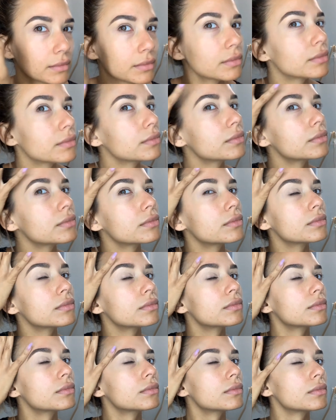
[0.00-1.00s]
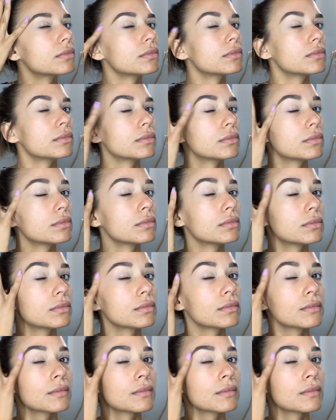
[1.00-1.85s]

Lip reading: No one is speaking in this clip.